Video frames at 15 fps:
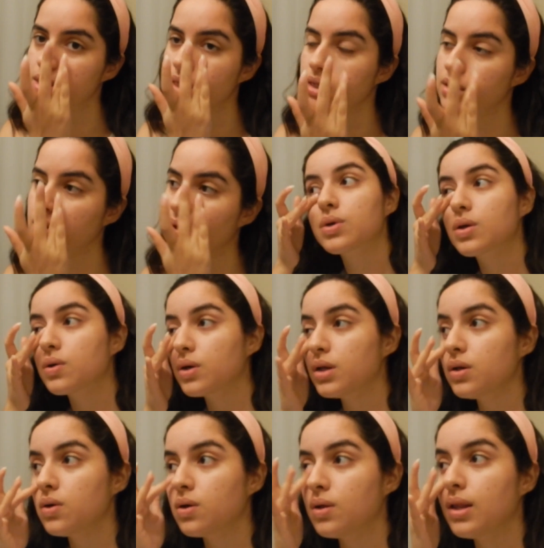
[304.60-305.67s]
skin. We're
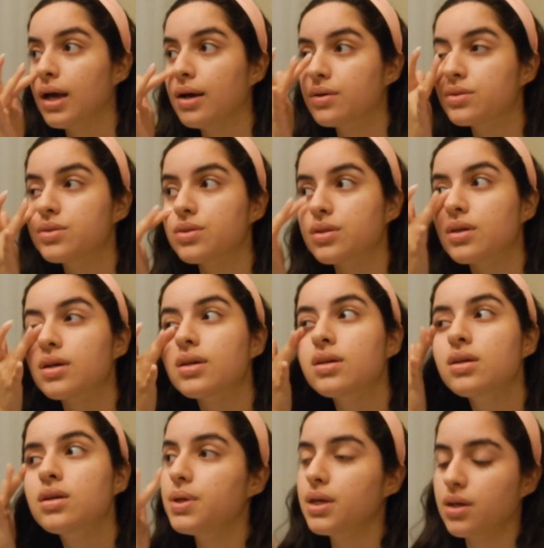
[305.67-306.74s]
going all out today
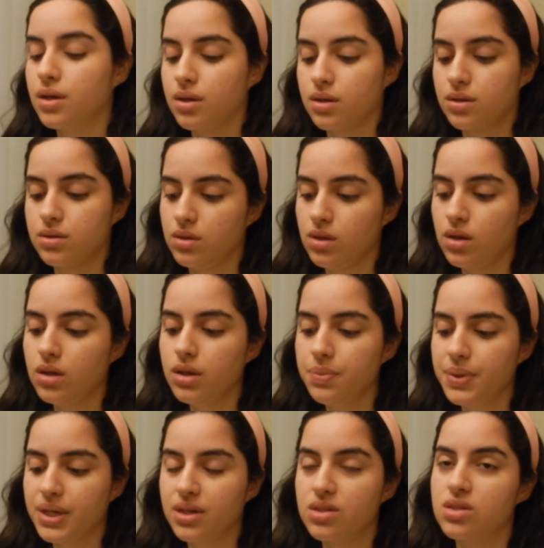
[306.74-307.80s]
because not
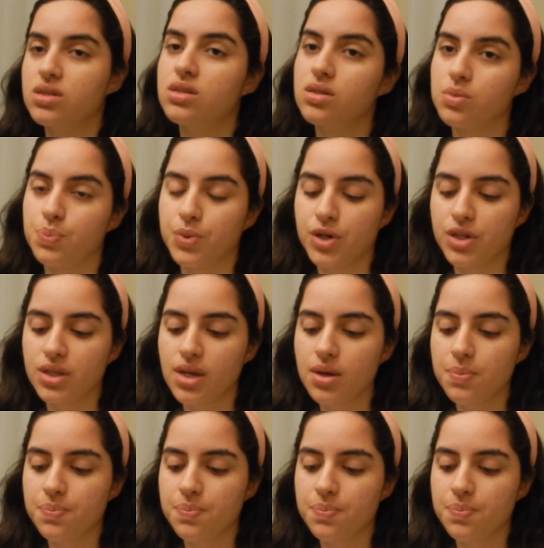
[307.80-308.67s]
only because it's his birthday,